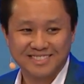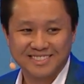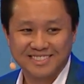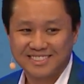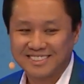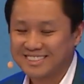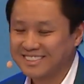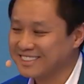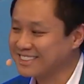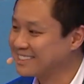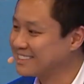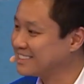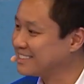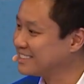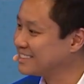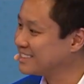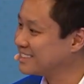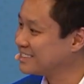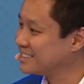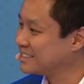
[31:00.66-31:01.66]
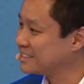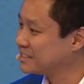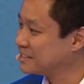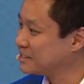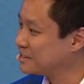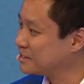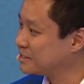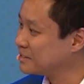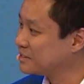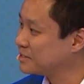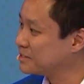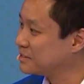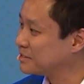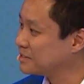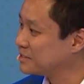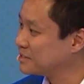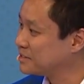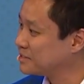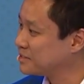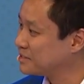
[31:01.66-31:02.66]

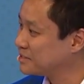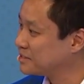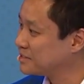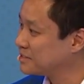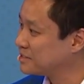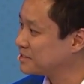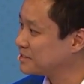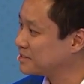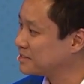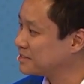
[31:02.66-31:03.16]
No words are spoken by the person on screen.